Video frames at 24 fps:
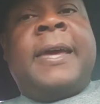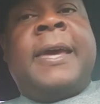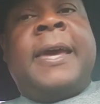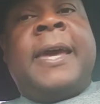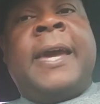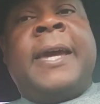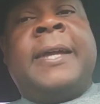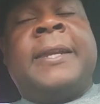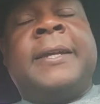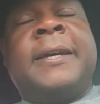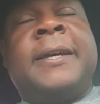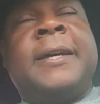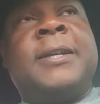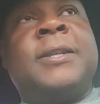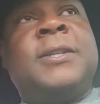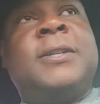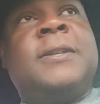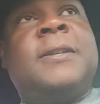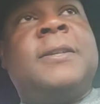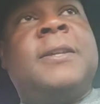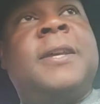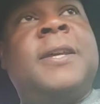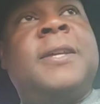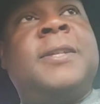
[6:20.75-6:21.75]
And
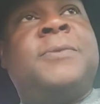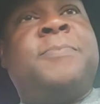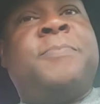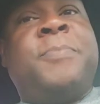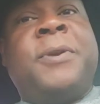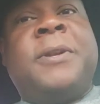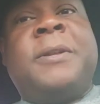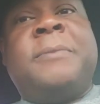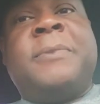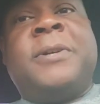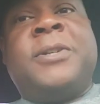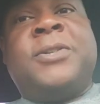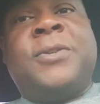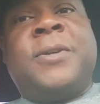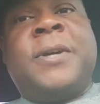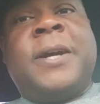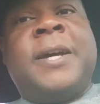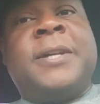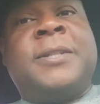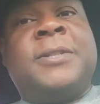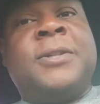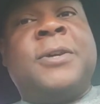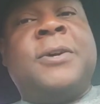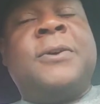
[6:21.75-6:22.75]
he's pretty much, you
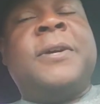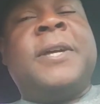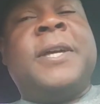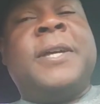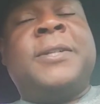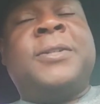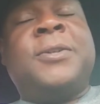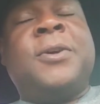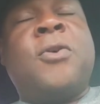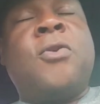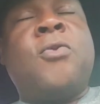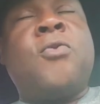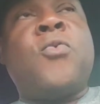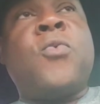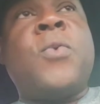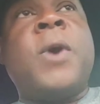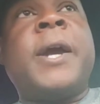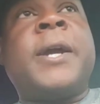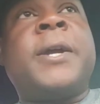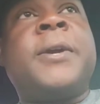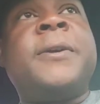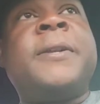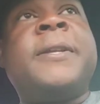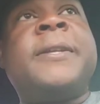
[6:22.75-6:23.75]
guys know, he's on
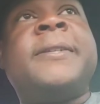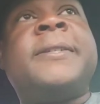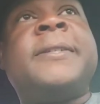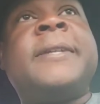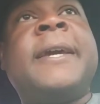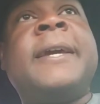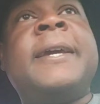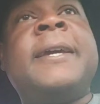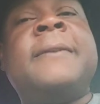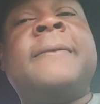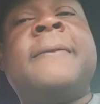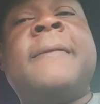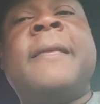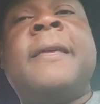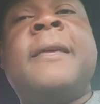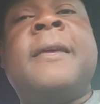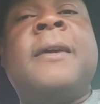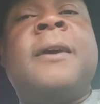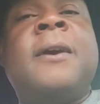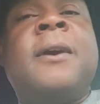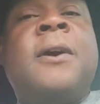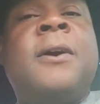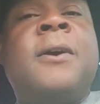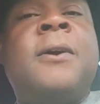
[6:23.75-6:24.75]
record as saying,
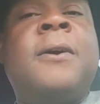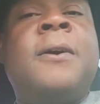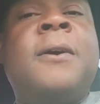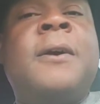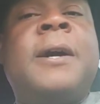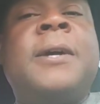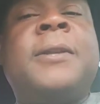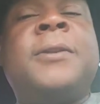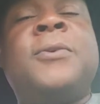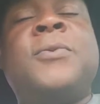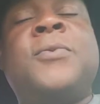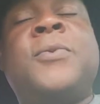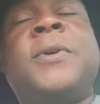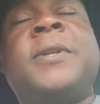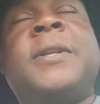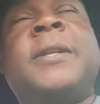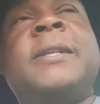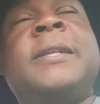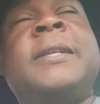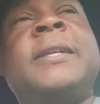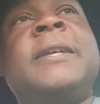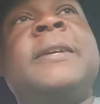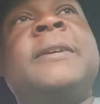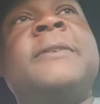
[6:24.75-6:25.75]
oh, I don't want
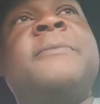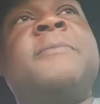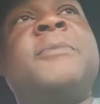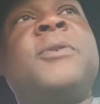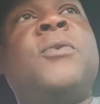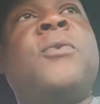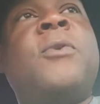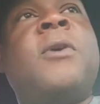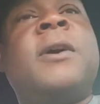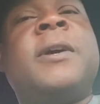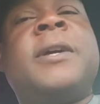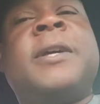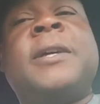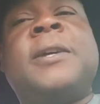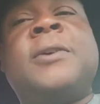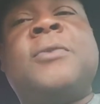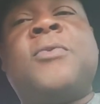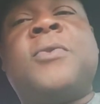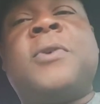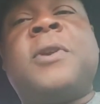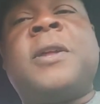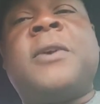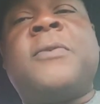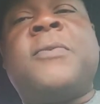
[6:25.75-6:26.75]
to leave Milwaukee or
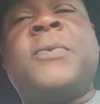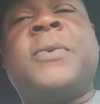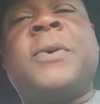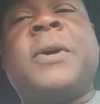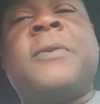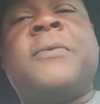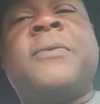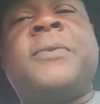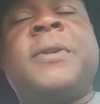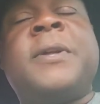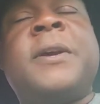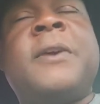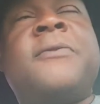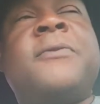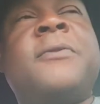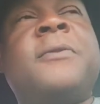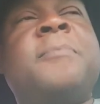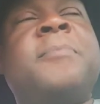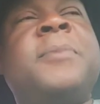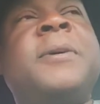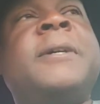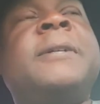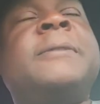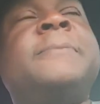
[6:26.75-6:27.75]
whatever, or whatever.
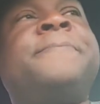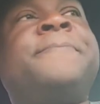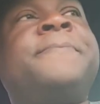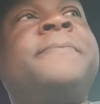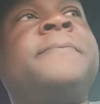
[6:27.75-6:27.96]
But